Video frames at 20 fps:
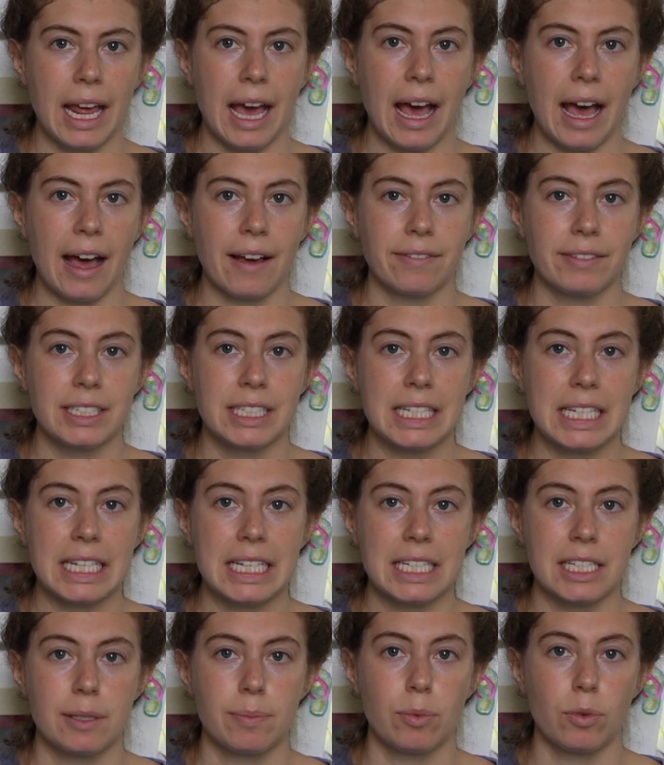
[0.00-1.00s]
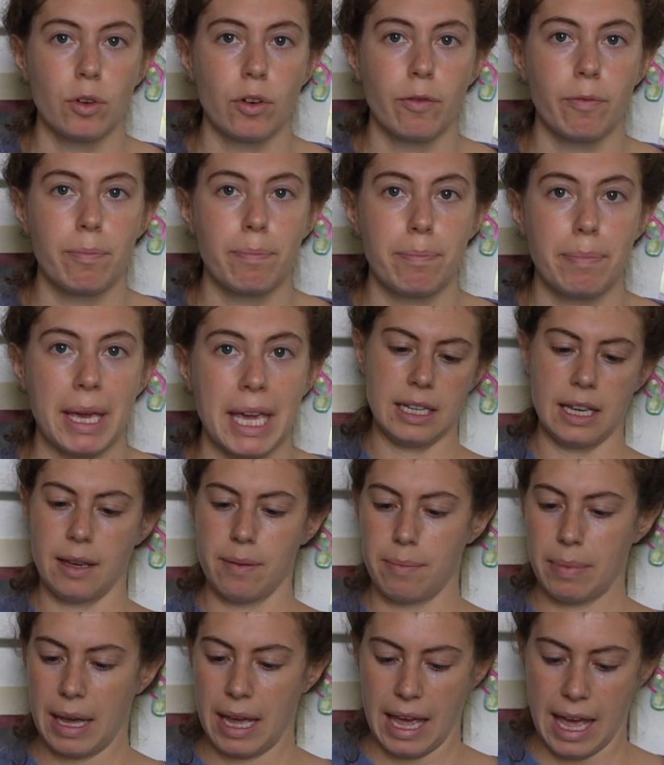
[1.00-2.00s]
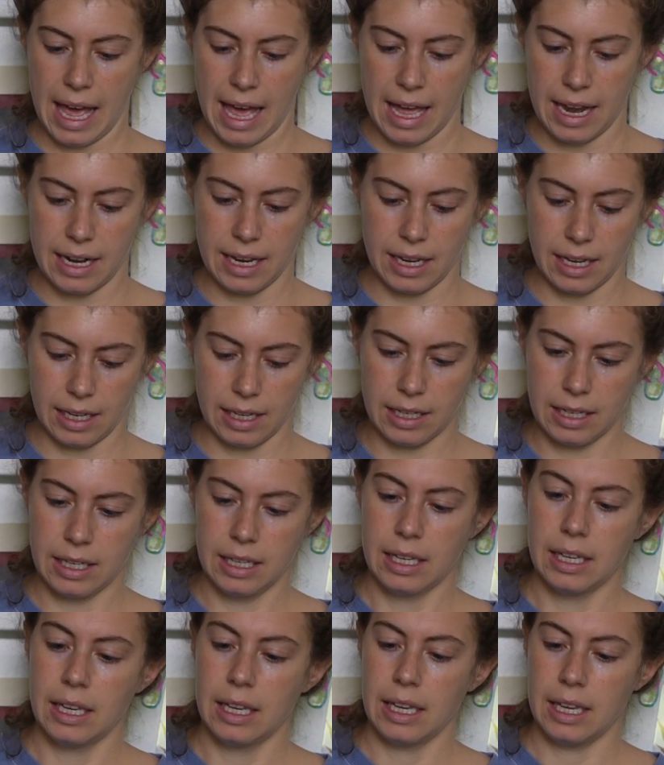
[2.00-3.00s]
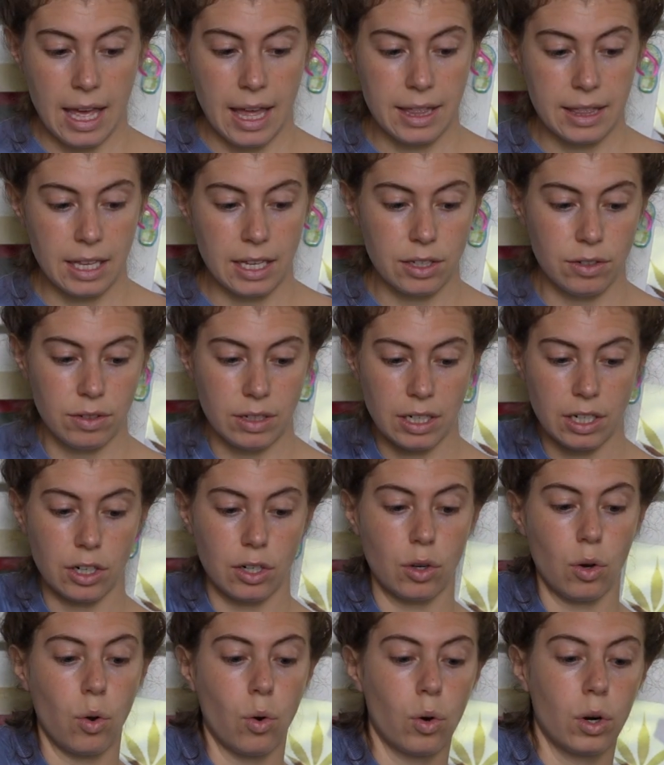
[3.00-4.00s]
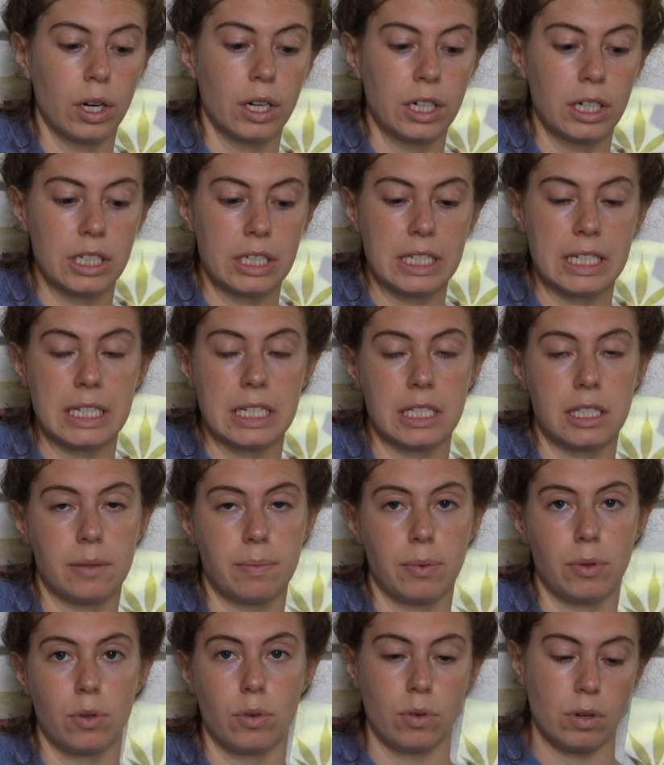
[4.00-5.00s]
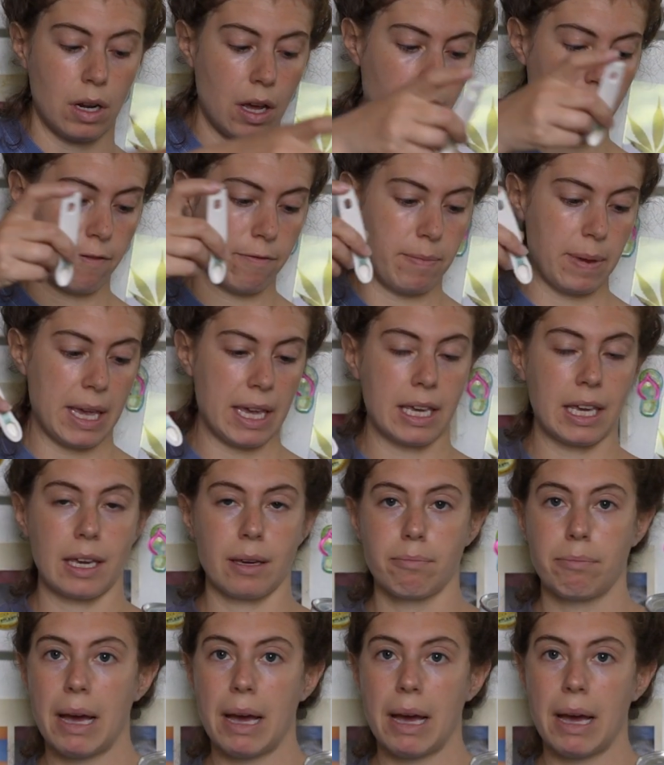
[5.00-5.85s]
1/2 teaspoon of baking soda, and then you need 1/4 teaspoon of baking